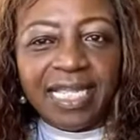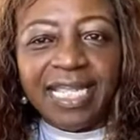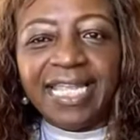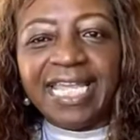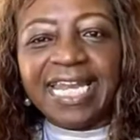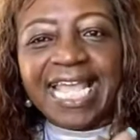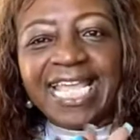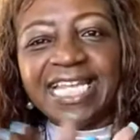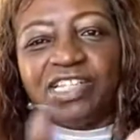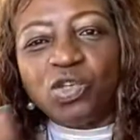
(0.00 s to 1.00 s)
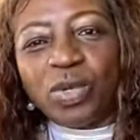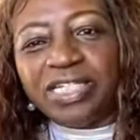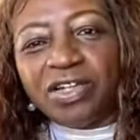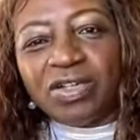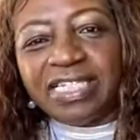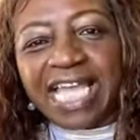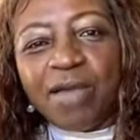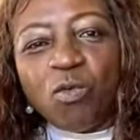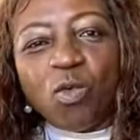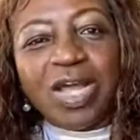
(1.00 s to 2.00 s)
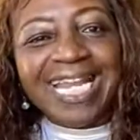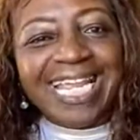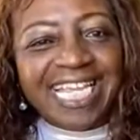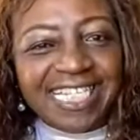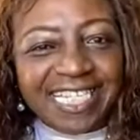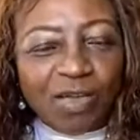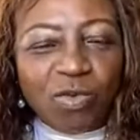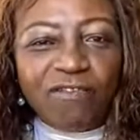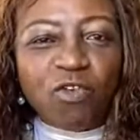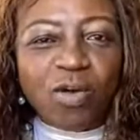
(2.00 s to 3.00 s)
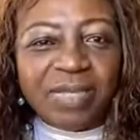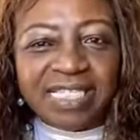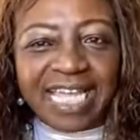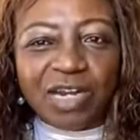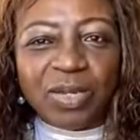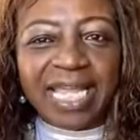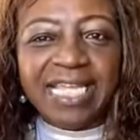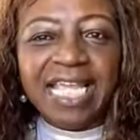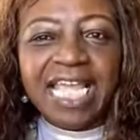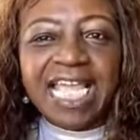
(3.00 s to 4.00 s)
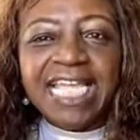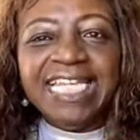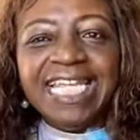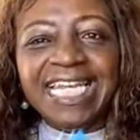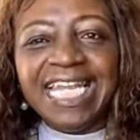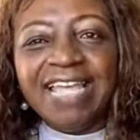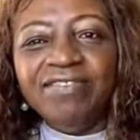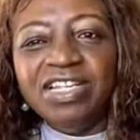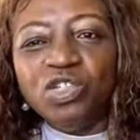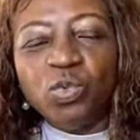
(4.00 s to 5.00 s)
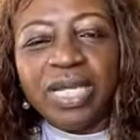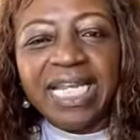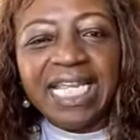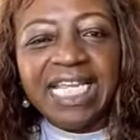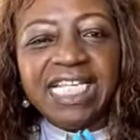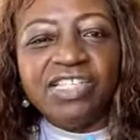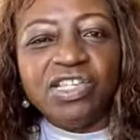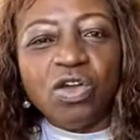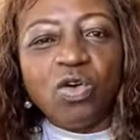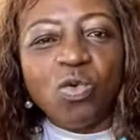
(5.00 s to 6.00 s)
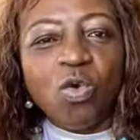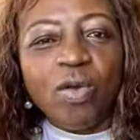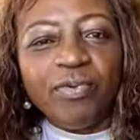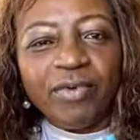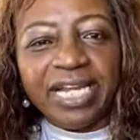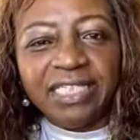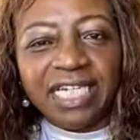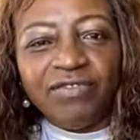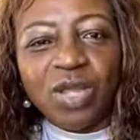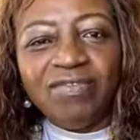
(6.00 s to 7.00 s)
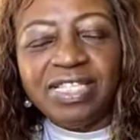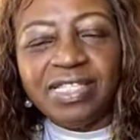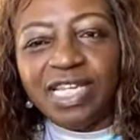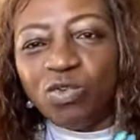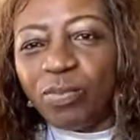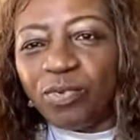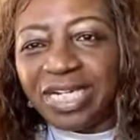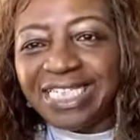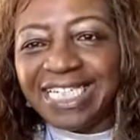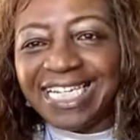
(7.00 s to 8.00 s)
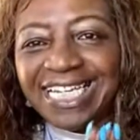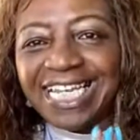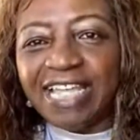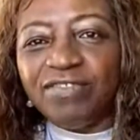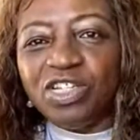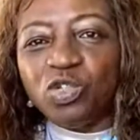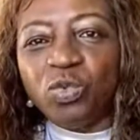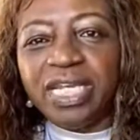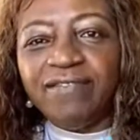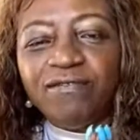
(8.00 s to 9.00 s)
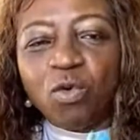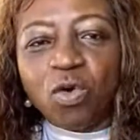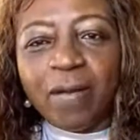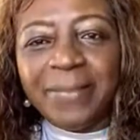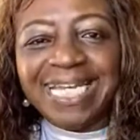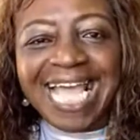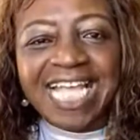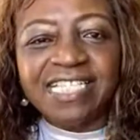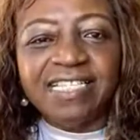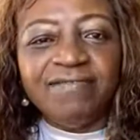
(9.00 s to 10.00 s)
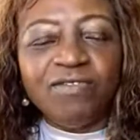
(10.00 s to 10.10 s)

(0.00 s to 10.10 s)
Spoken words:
Again, I get this question all the time. What is that? What form is that? Okay. The 1120 is your corporation. If you have a C corporation, the 1120 form, that's the